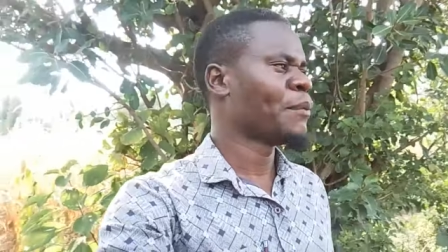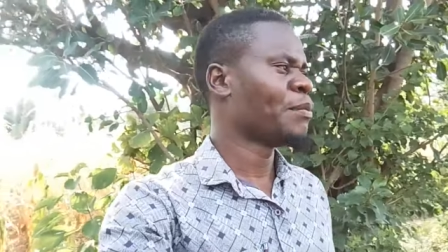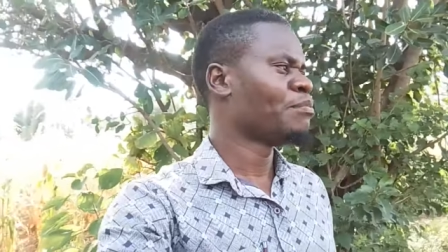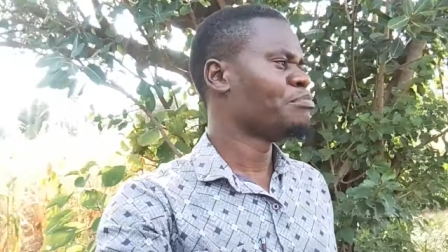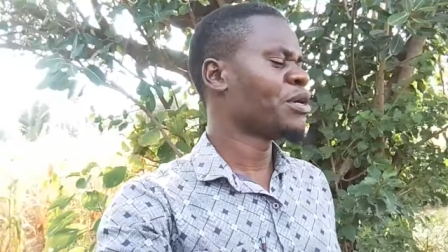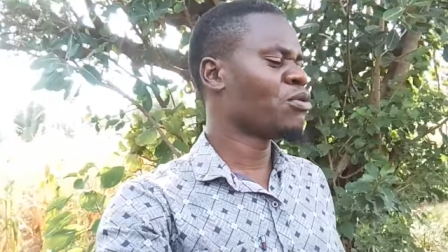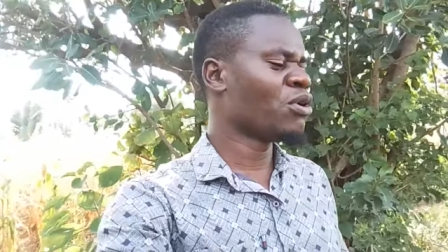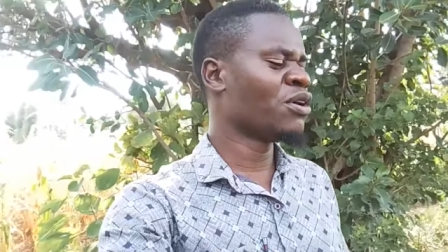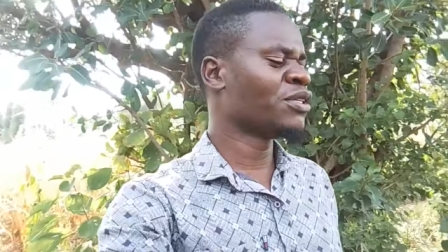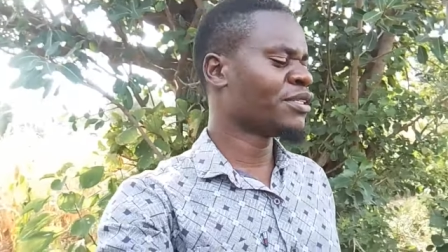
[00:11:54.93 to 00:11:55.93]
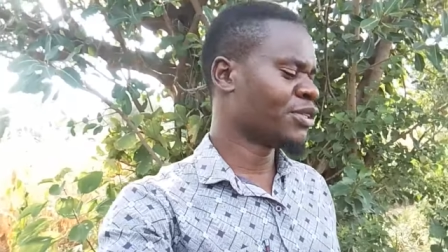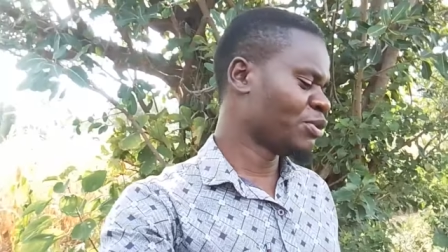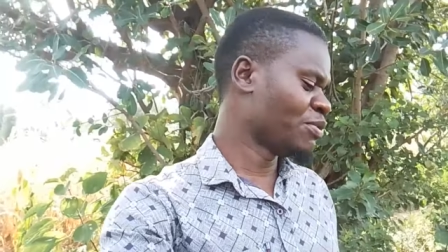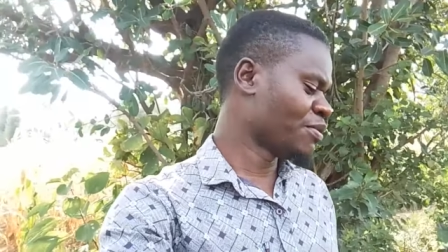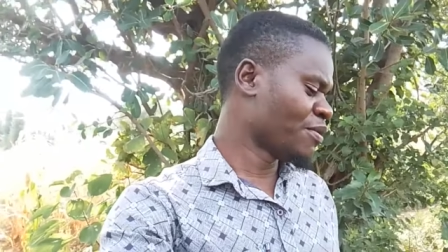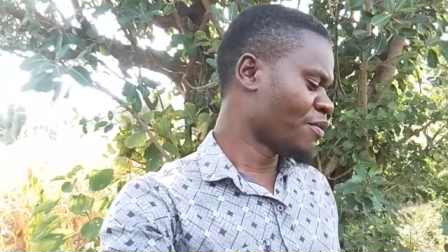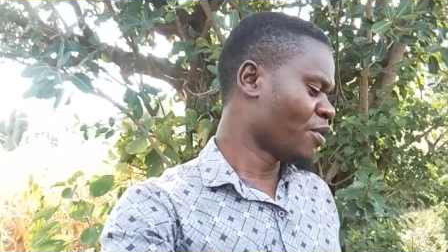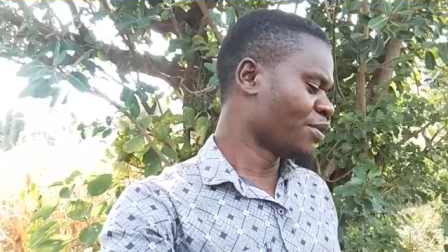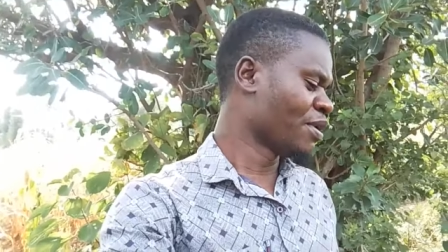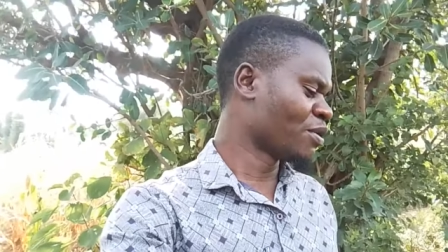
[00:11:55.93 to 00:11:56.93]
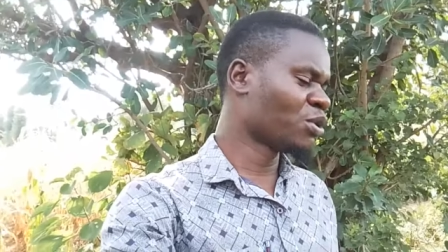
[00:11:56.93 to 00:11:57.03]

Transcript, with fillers: because when you are close